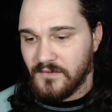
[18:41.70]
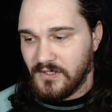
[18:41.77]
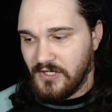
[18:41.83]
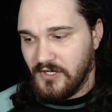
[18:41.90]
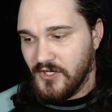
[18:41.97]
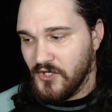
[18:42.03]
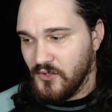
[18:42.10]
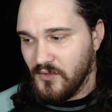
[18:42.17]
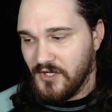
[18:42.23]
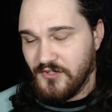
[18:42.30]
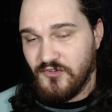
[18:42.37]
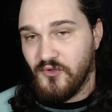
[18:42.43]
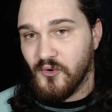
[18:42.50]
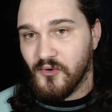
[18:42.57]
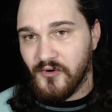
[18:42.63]
you know, a
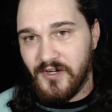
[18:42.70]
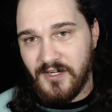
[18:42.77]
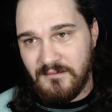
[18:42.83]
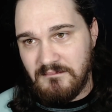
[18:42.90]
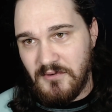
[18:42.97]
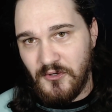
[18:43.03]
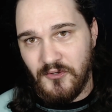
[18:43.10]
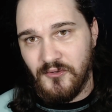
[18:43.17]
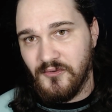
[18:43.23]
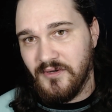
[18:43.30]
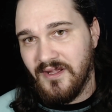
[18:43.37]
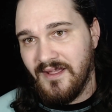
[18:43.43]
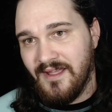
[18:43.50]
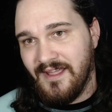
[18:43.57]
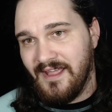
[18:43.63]
Dorian
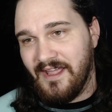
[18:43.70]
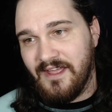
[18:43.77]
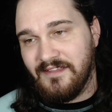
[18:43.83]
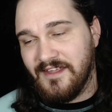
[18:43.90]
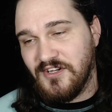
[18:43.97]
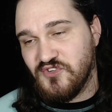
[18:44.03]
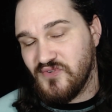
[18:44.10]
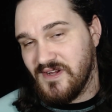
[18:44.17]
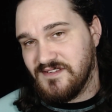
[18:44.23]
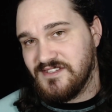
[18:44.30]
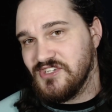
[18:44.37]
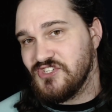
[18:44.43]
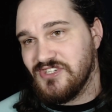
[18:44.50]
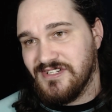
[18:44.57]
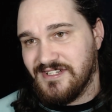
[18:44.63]
mode and then
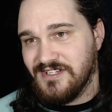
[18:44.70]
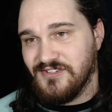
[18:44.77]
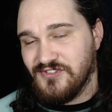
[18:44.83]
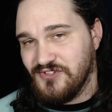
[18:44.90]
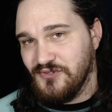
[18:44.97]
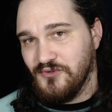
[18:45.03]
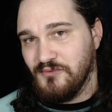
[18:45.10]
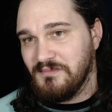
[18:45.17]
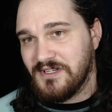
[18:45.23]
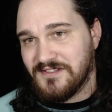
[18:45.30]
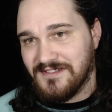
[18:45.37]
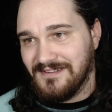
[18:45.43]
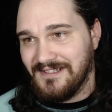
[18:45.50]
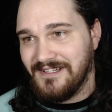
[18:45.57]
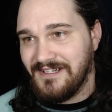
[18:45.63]
transitioned into
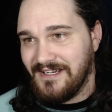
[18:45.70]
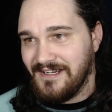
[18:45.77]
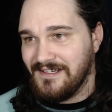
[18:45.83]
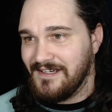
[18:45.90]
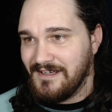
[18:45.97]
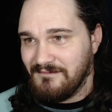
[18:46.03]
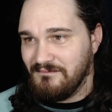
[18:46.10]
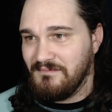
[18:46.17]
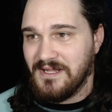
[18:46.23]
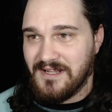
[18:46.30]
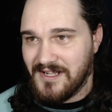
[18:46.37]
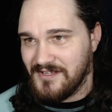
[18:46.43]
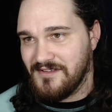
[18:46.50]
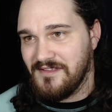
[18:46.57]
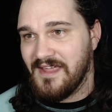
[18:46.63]
Mixolydian. And
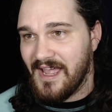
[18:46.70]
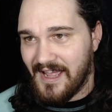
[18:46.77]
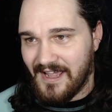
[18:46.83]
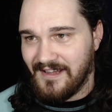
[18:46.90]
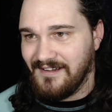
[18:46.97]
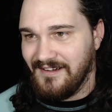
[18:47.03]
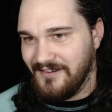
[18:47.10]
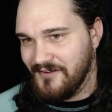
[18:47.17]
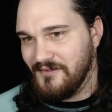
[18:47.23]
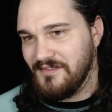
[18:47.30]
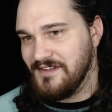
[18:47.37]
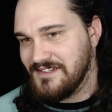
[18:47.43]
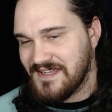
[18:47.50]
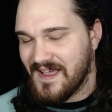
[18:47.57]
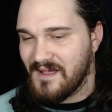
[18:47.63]
because of that, you know,
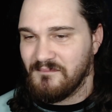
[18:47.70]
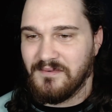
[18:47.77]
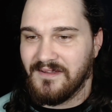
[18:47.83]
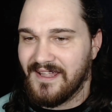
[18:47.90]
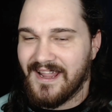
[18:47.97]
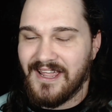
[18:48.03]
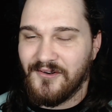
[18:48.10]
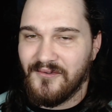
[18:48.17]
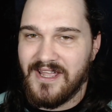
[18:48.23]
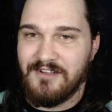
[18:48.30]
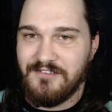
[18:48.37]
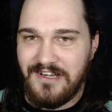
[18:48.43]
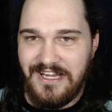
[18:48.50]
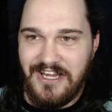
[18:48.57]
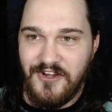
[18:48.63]
this happened. Like, I don't
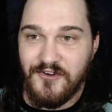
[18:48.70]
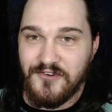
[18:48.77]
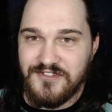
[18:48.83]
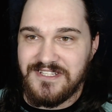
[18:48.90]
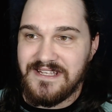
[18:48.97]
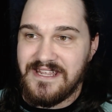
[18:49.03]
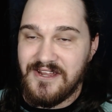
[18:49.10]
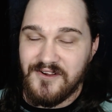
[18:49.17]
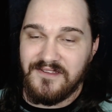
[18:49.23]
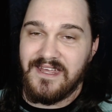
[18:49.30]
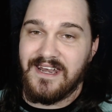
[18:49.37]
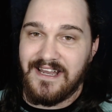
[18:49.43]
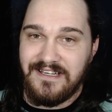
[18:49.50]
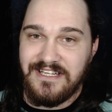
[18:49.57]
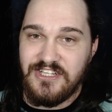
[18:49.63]
have an ear to hear
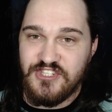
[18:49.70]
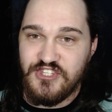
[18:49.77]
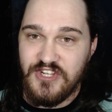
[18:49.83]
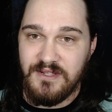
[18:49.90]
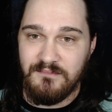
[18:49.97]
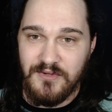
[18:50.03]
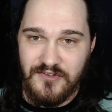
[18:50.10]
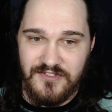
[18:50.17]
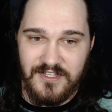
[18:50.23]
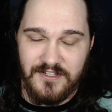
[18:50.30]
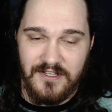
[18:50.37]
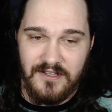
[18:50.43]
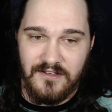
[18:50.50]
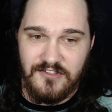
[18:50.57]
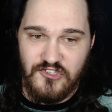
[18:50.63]
that. I need sheet
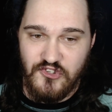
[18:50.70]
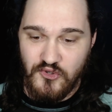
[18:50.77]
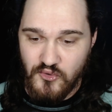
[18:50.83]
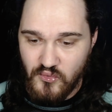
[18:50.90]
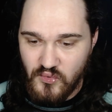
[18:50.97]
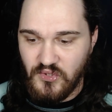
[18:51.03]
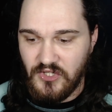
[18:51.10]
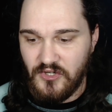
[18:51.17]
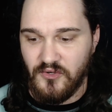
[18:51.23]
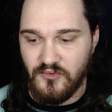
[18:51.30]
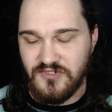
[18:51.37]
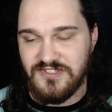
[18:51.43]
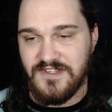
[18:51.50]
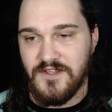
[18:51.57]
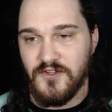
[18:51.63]
music to, you
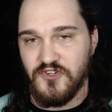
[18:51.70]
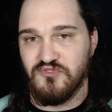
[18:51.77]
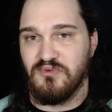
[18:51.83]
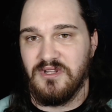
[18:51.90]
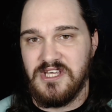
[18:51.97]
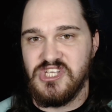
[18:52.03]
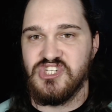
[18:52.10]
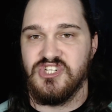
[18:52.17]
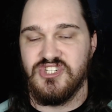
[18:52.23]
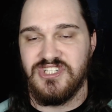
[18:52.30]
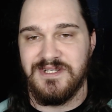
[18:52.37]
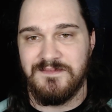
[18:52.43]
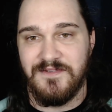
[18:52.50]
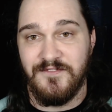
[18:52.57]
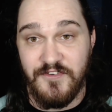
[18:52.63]
know, see those
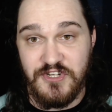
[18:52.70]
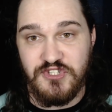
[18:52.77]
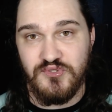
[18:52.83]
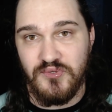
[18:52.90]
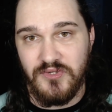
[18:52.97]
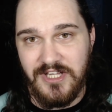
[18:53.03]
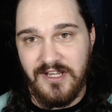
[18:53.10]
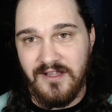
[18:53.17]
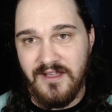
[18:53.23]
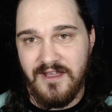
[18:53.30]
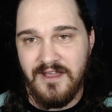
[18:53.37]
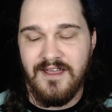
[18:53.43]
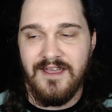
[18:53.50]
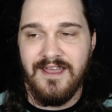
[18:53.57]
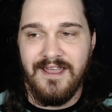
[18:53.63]
relationships visually.
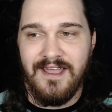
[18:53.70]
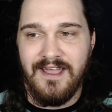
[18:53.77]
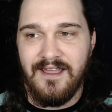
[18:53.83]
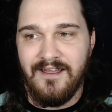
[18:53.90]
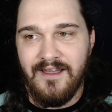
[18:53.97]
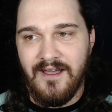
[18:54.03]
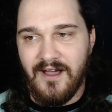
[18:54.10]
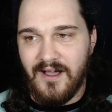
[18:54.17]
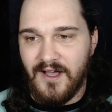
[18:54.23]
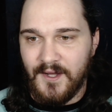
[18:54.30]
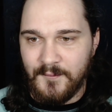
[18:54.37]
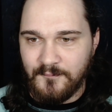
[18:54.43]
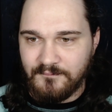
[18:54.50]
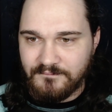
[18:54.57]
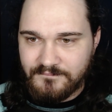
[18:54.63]

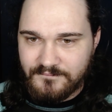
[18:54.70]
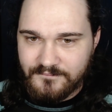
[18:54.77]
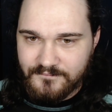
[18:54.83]
Um,